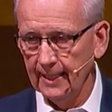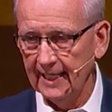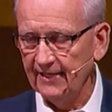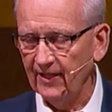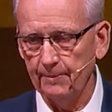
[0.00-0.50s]

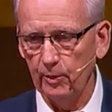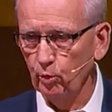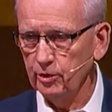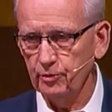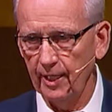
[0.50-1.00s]
And if I could be
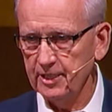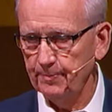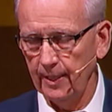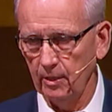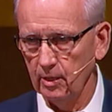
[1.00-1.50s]
real
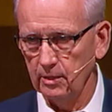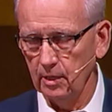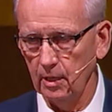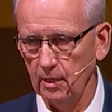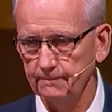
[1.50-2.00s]
transparent,
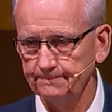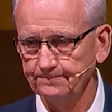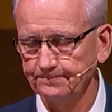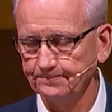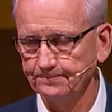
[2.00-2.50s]
um,
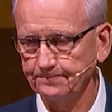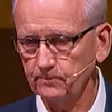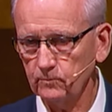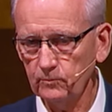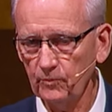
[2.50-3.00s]

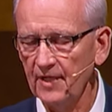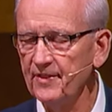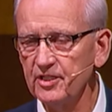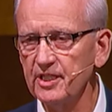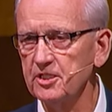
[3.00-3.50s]

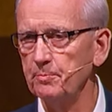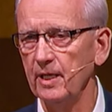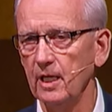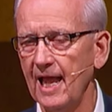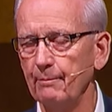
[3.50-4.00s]
this has
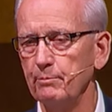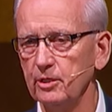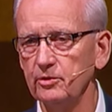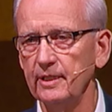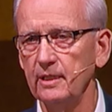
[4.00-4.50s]
been like
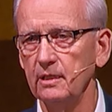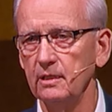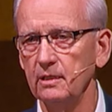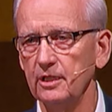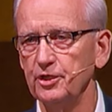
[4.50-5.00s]
building
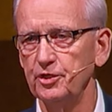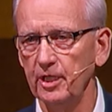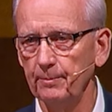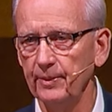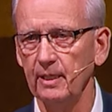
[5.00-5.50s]
a
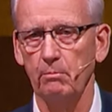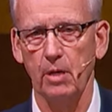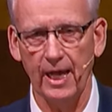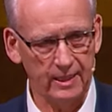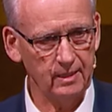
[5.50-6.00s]
ship in a
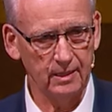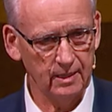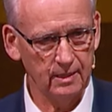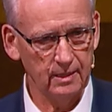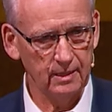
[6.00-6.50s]
bottle.
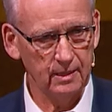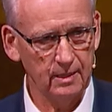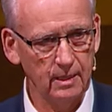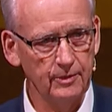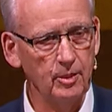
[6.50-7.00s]

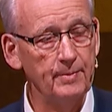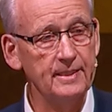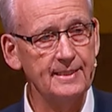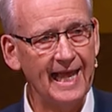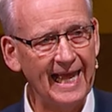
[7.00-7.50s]
There have
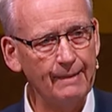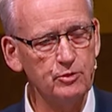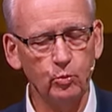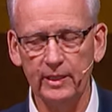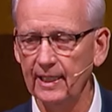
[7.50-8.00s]
been
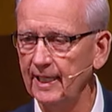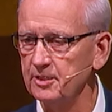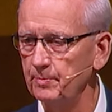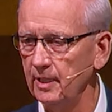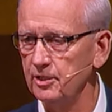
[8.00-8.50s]
times when it has
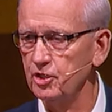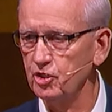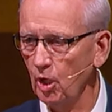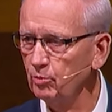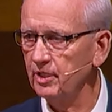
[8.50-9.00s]
been
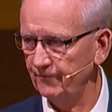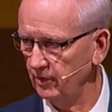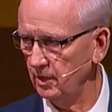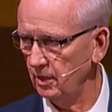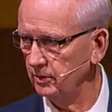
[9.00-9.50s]
so
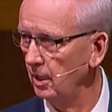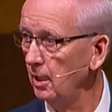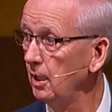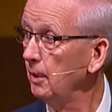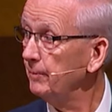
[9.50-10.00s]
difficult
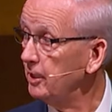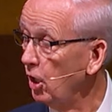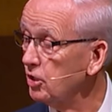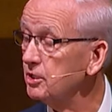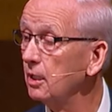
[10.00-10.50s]

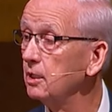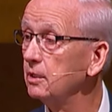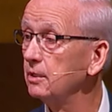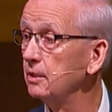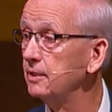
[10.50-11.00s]
because
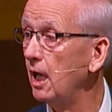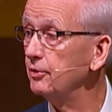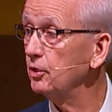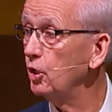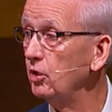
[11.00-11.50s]

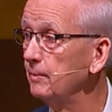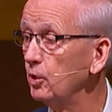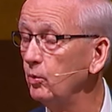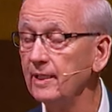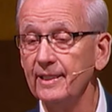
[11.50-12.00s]
Dr. Cody
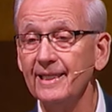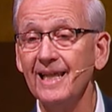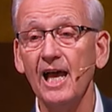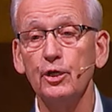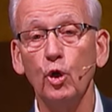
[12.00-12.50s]
McQueen did
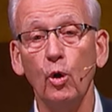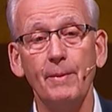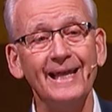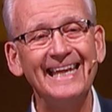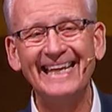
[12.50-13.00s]
not know
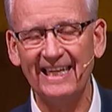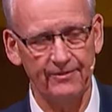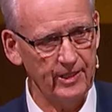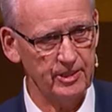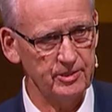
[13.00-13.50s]
about any
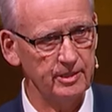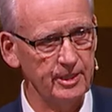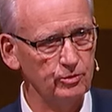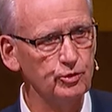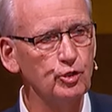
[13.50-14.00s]
of this
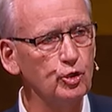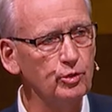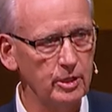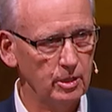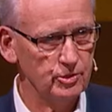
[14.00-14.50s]
until two
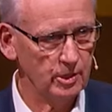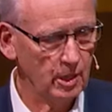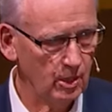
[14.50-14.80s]
years ago.